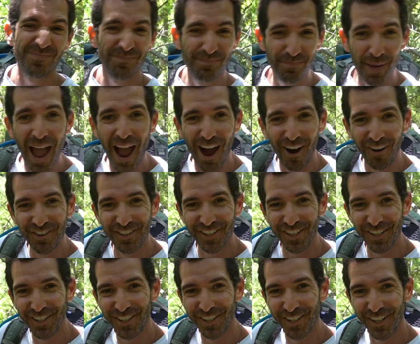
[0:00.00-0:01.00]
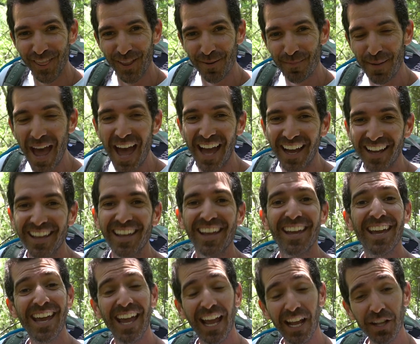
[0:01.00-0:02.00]
pounded you in the back,
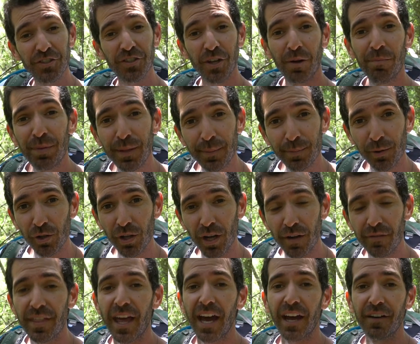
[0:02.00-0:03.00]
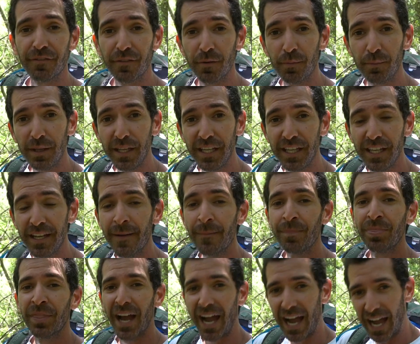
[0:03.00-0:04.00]
and some people love that. For me,
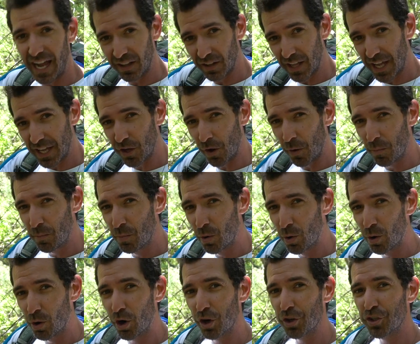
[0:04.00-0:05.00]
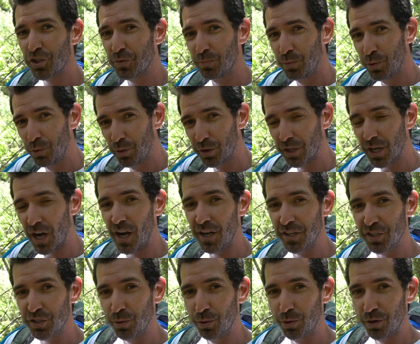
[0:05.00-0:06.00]
I like a more smooth
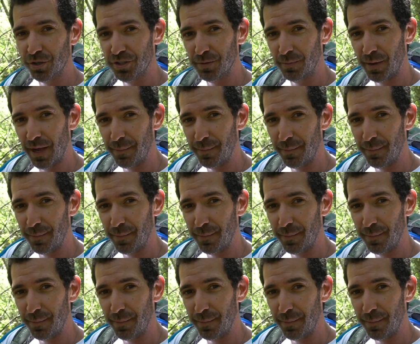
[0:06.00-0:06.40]
contour to my